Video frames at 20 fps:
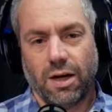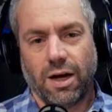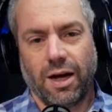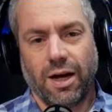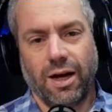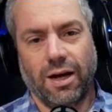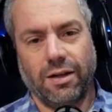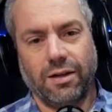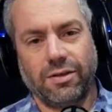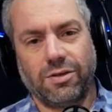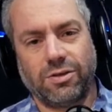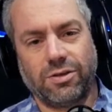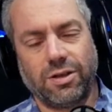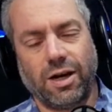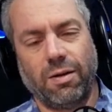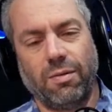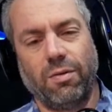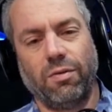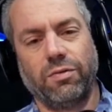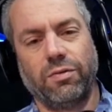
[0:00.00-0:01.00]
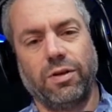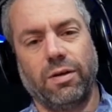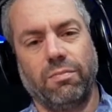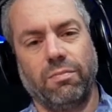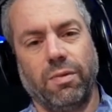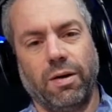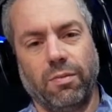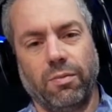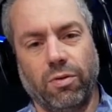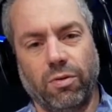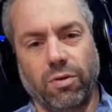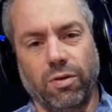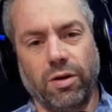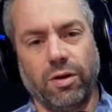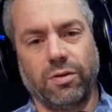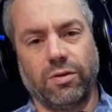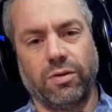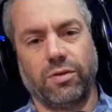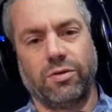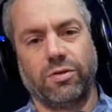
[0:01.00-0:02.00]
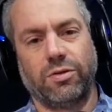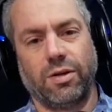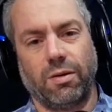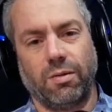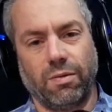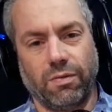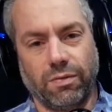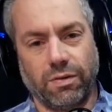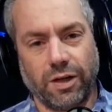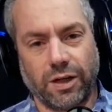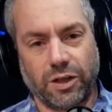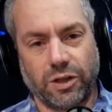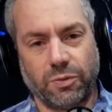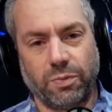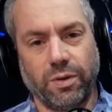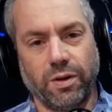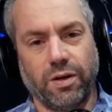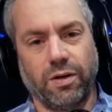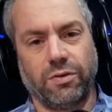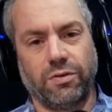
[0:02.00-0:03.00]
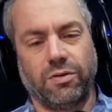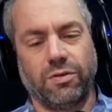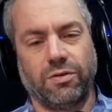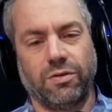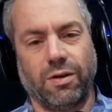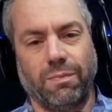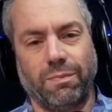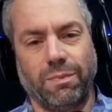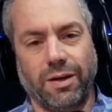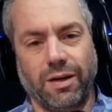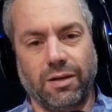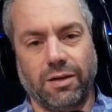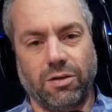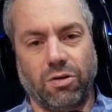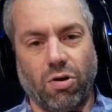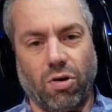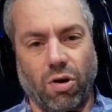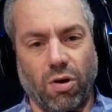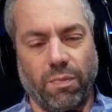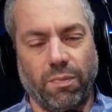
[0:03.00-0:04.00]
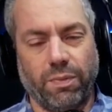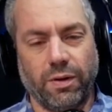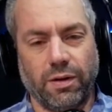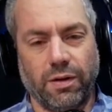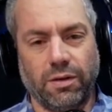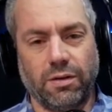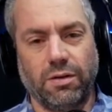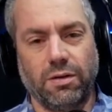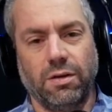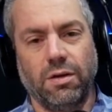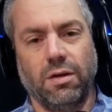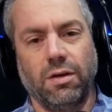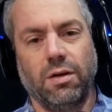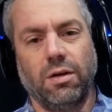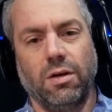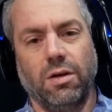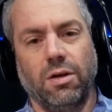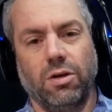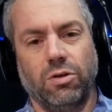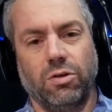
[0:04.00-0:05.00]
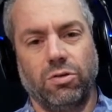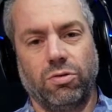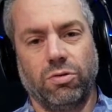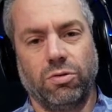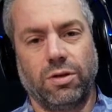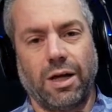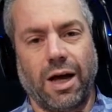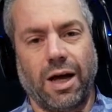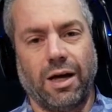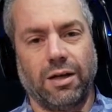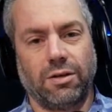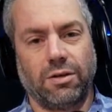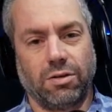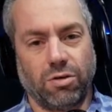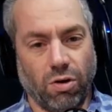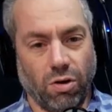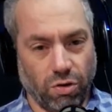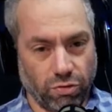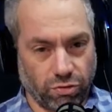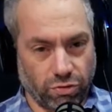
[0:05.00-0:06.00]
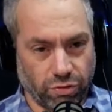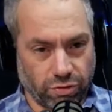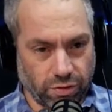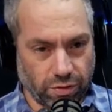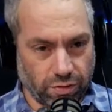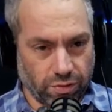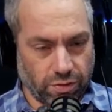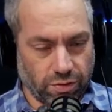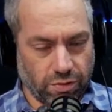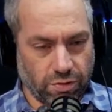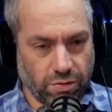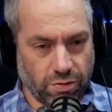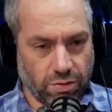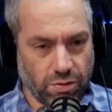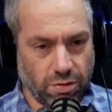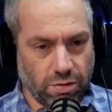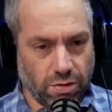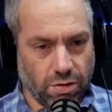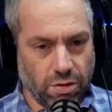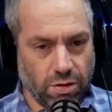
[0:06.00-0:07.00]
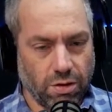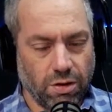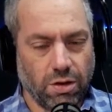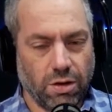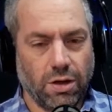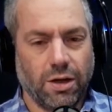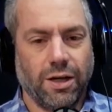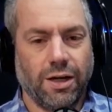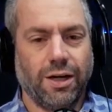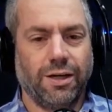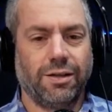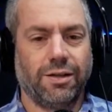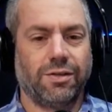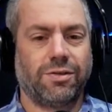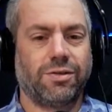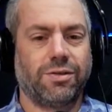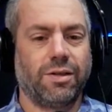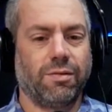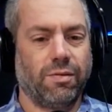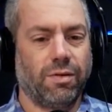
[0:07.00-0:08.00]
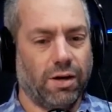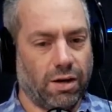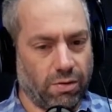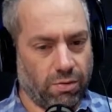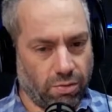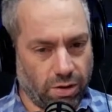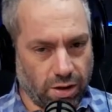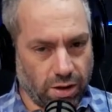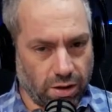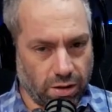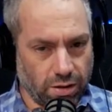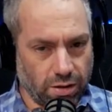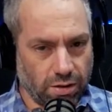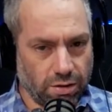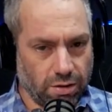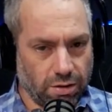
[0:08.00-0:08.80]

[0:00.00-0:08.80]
And some of the memories and some of the experiences are being copied to that consciousness. In a similar way,